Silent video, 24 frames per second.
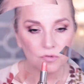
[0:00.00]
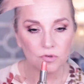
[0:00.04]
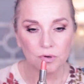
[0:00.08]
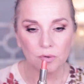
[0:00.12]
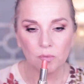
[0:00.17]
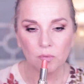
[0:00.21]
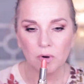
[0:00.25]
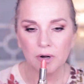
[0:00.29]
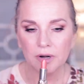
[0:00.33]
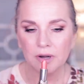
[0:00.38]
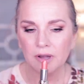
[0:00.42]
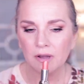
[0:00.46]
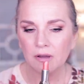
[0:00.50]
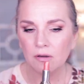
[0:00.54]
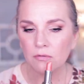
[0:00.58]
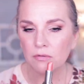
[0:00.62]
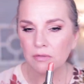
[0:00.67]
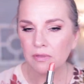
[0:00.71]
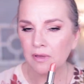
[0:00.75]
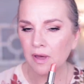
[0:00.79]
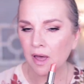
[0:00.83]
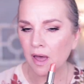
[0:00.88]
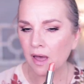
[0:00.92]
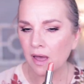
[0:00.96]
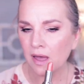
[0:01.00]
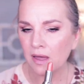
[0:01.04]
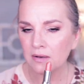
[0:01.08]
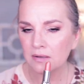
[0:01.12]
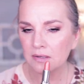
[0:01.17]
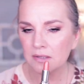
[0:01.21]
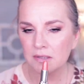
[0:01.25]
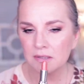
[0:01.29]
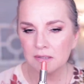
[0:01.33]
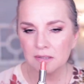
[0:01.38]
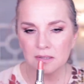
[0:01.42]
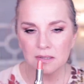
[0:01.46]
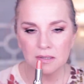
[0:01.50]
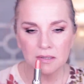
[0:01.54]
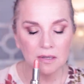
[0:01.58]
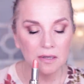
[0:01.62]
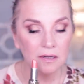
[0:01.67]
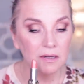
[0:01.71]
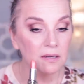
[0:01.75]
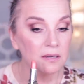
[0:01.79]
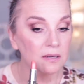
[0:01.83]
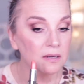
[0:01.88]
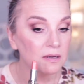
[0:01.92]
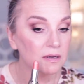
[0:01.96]
Do I want to go that
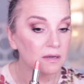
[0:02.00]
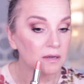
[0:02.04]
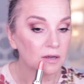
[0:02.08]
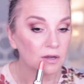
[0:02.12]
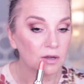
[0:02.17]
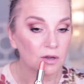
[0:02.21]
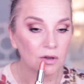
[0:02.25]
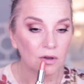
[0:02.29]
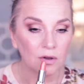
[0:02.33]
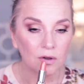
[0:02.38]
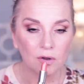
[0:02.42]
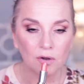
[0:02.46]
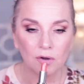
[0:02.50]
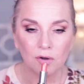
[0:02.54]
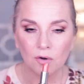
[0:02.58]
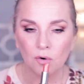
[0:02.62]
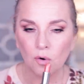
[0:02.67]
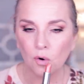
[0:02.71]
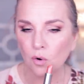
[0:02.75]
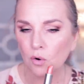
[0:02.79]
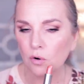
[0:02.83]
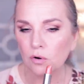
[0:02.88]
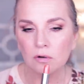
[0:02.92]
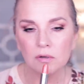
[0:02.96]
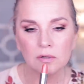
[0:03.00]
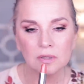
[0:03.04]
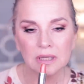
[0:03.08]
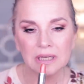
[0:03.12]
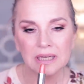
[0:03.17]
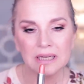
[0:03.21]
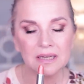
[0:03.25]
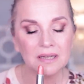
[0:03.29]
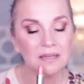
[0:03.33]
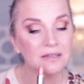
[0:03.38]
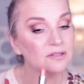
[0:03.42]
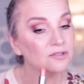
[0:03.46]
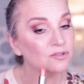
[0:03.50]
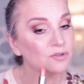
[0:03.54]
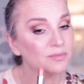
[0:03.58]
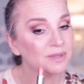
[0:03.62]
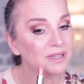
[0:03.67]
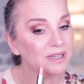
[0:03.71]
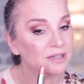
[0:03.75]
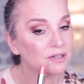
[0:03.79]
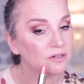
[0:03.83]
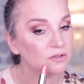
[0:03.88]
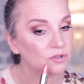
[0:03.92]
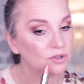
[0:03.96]
corally?
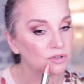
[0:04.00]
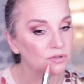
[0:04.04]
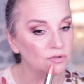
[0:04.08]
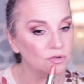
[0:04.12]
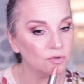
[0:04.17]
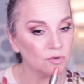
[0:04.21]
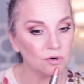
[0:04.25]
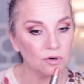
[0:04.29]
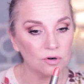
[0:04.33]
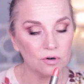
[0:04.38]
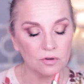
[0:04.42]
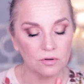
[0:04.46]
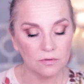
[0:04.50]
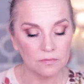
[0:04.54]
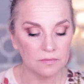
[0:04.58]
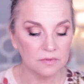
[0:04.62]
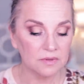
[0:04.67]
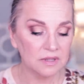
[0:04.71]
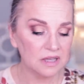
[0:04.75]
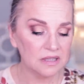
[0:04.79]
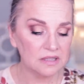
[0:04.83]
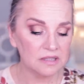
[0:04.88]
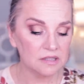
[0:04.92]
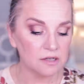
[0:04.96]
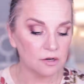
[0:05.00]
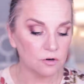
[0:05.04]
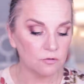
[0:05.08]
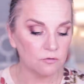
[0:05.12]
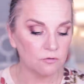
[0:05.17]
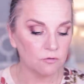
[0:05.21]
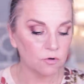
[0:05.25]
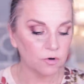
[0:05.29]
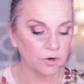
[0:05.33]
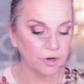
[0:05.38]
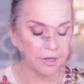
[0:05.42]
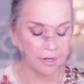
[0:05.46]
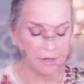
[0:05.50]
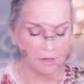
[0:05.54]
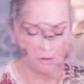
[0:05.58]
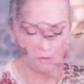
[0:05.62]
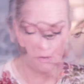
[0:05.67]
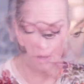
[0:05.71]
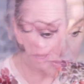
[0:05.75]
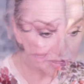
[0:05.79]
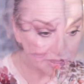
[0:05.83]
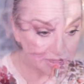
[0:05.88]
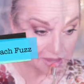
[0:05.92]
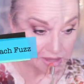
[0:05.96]
Normally I don't do coral. Let's go for it.
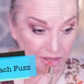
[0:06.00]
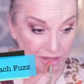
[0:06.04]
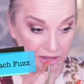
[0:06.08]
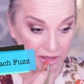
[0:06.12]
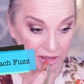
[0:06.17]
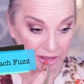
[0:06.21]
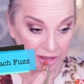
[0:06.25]
Okay.